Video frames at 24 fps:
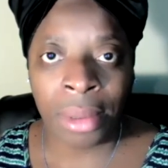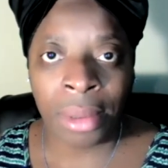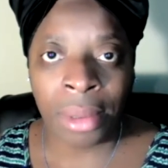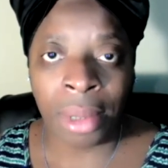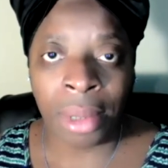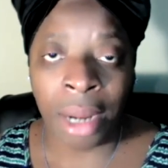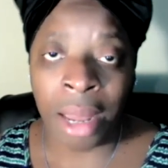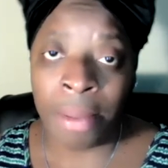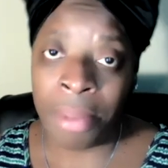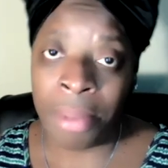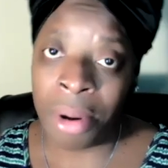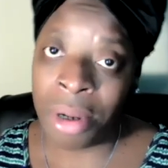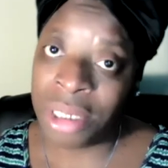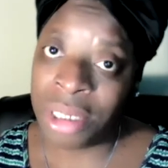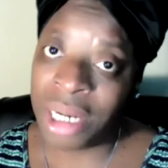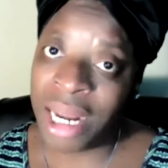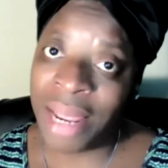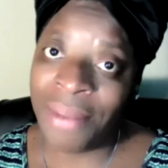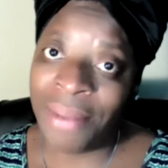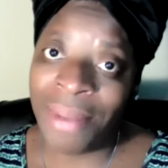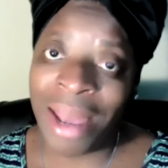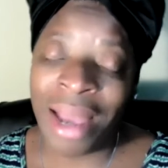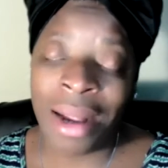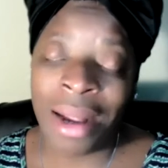That person
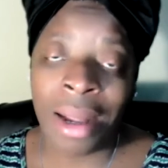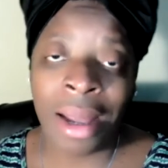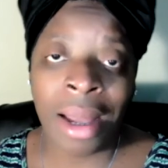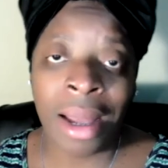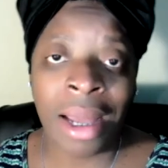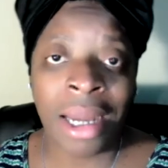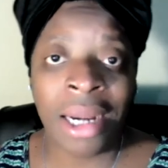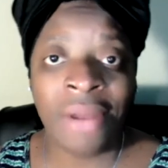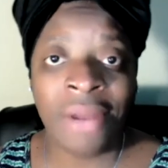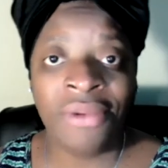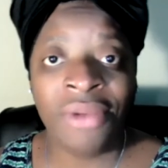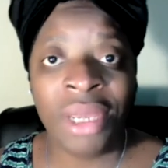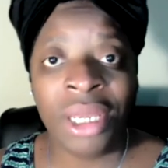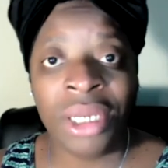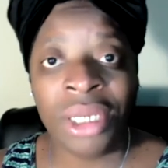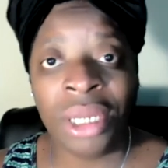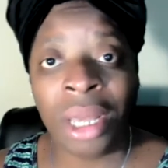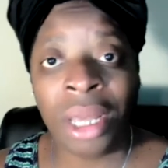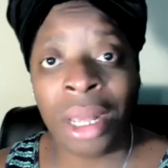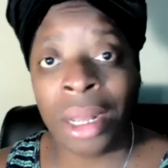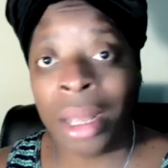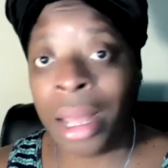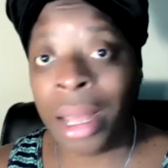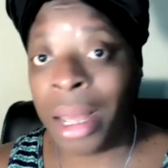ain't my God. If he's
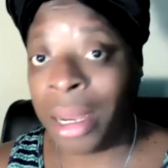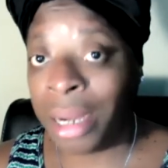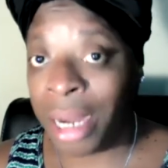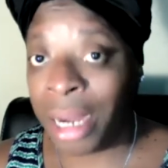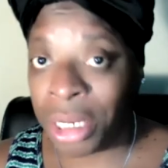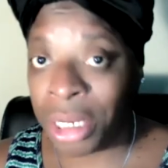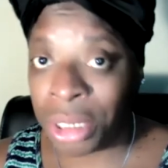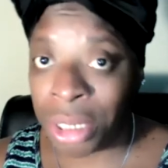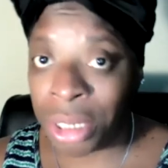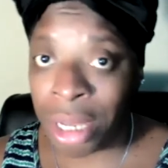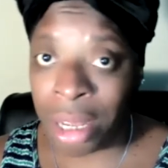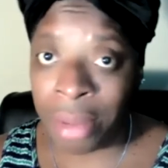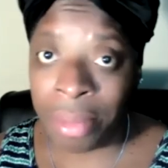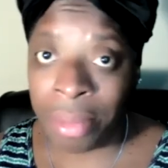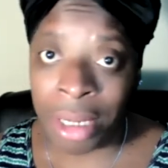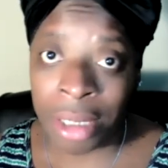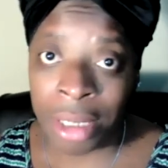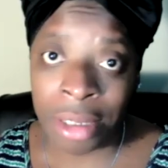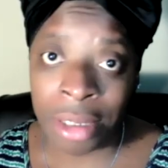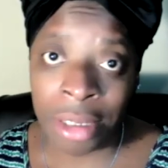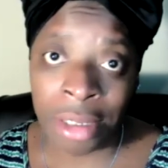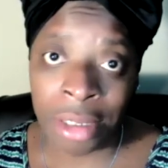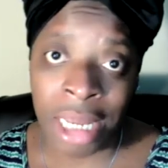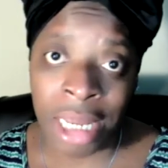your God, that's your
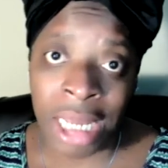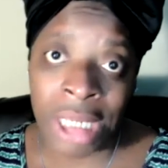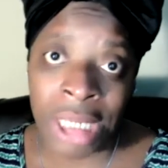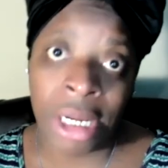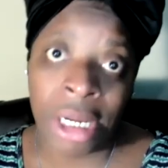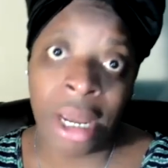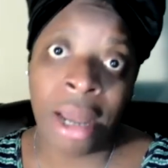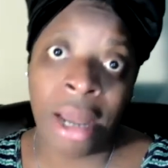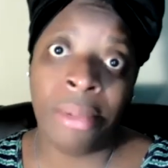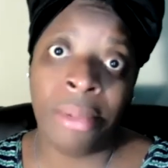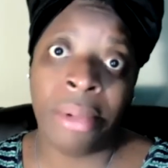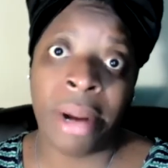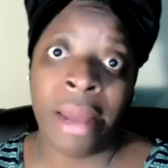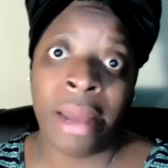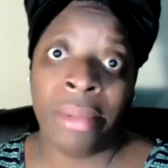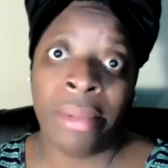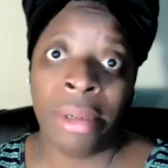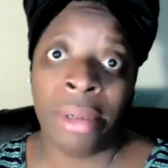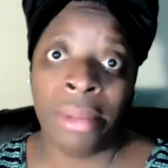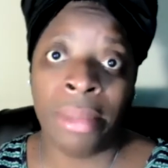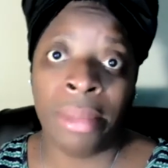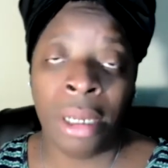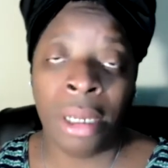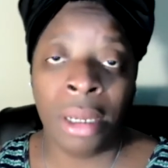business. That's your
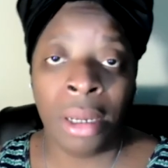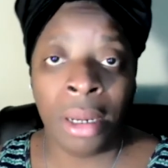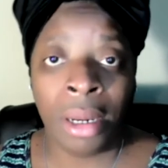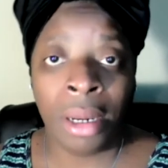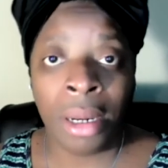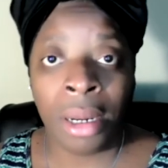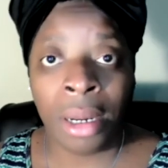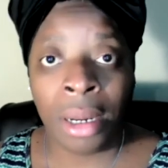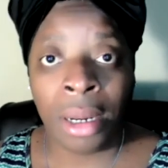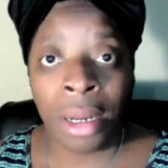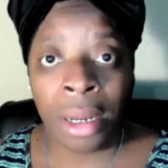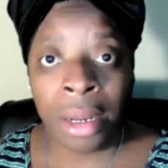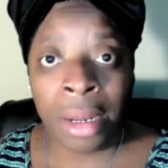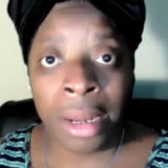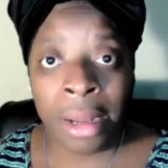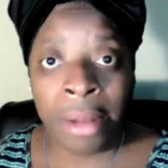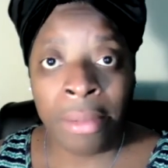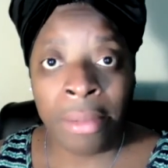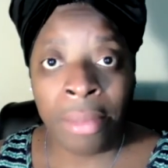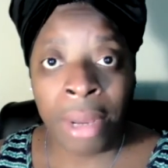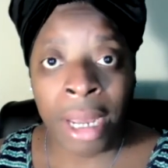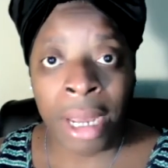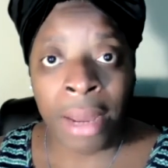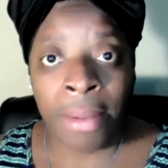problem.
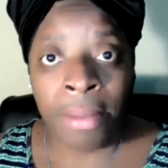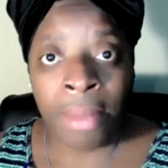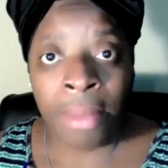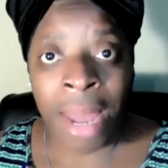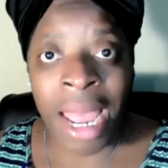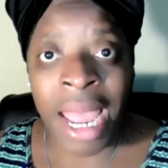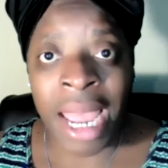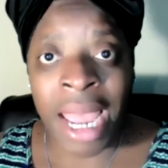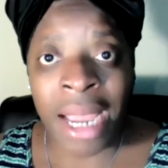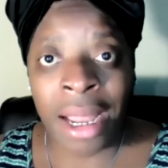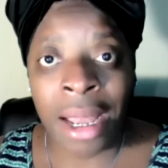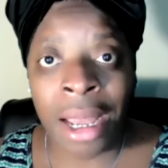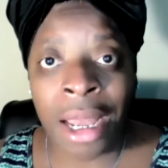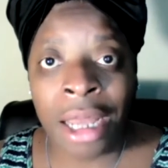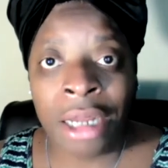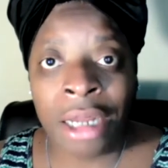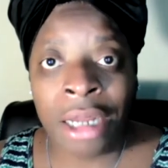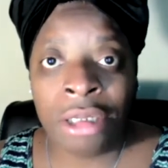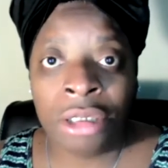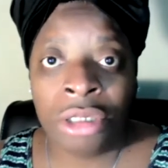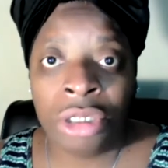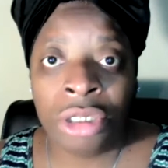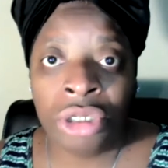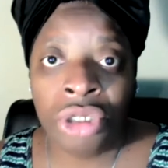But my God
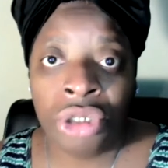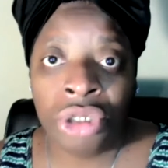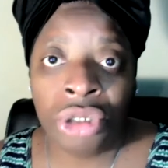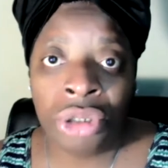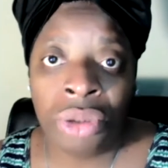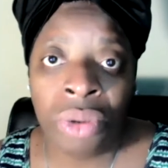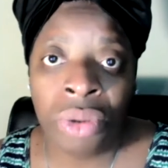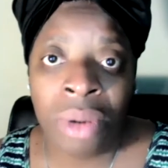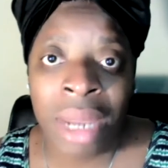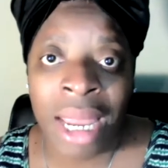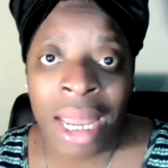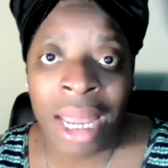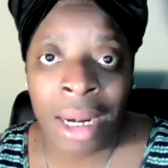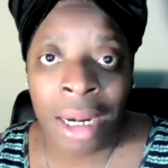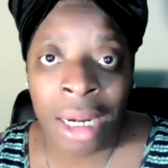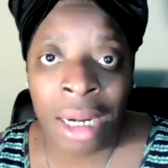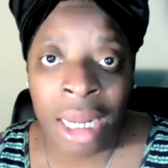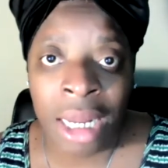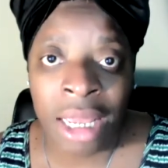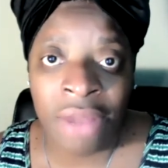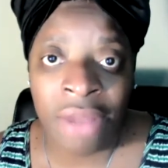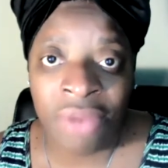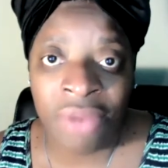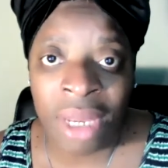is the true and
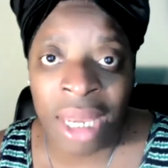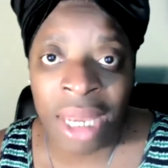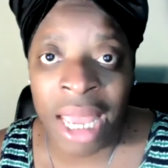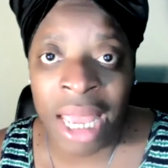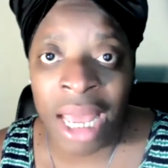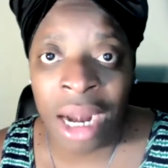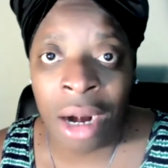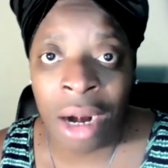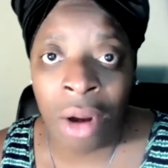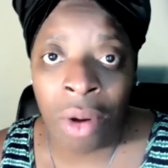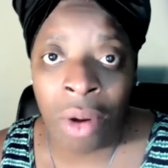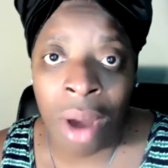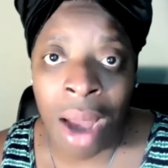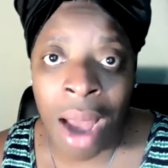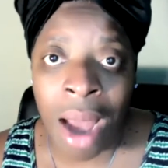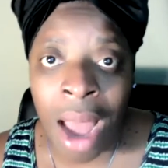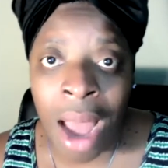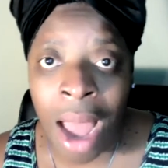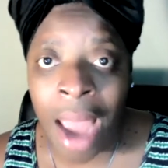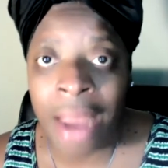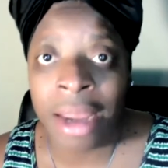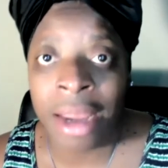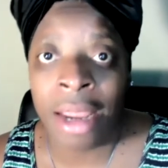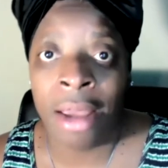living
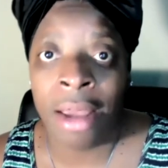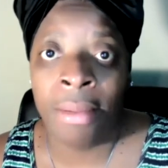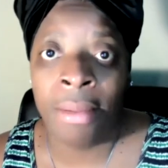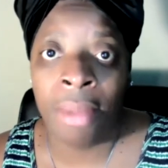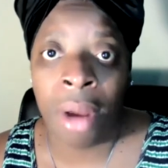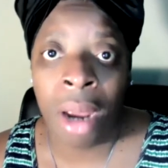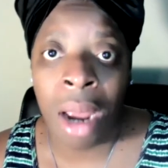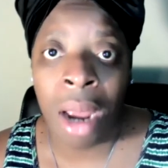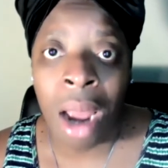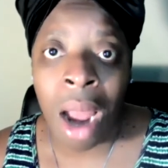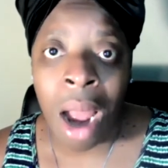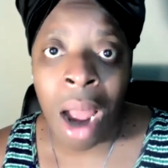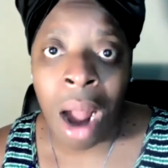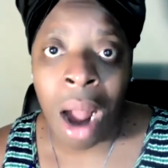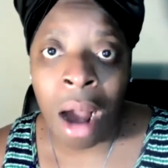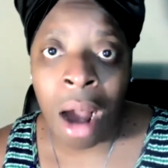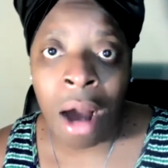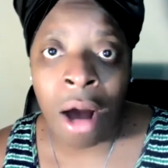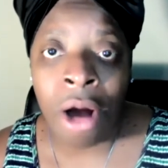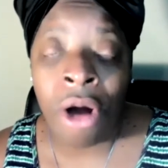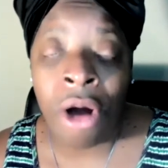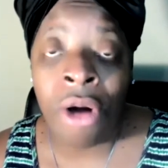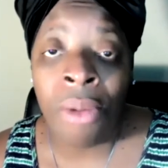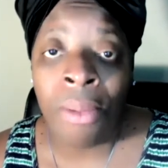Elohim,
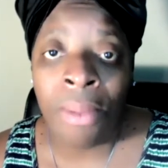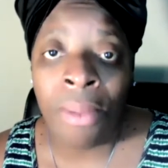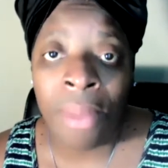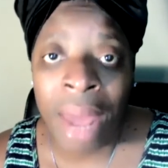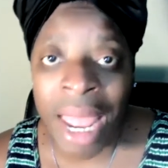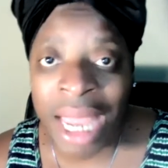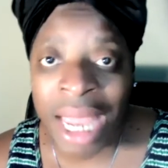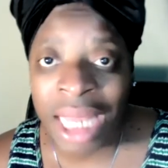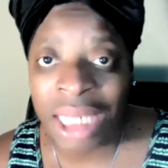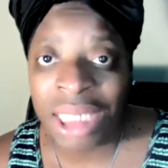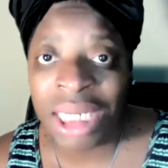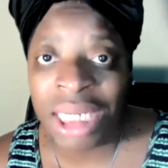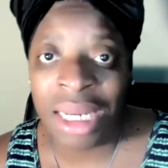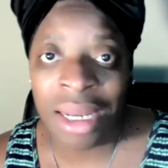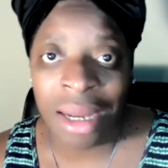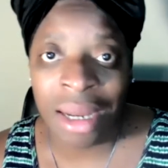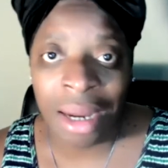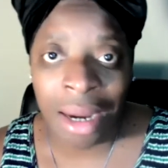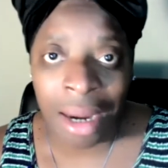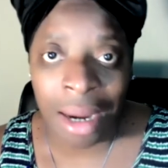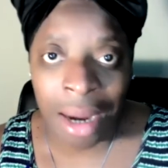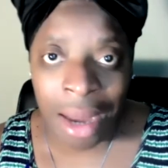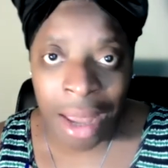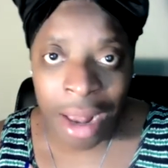
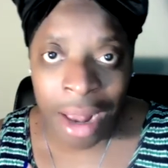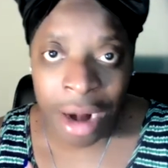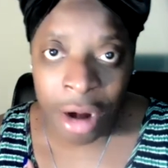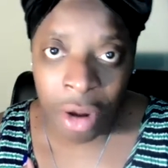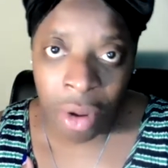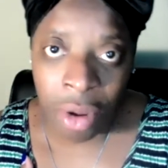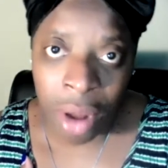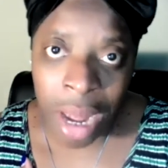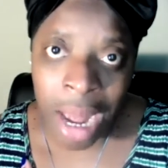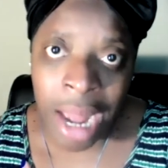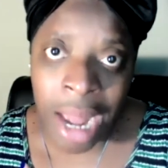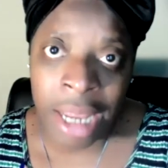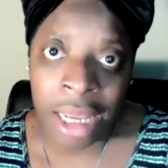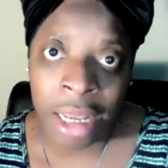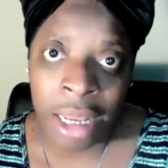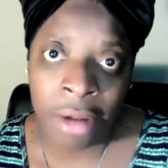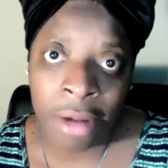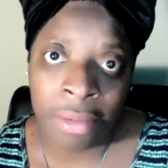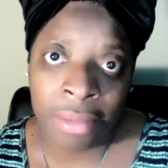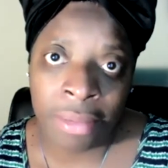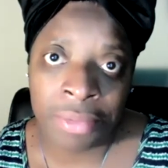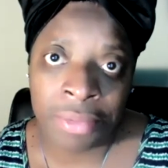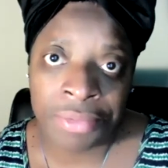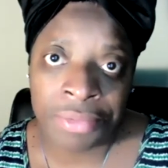Almighty Elohim.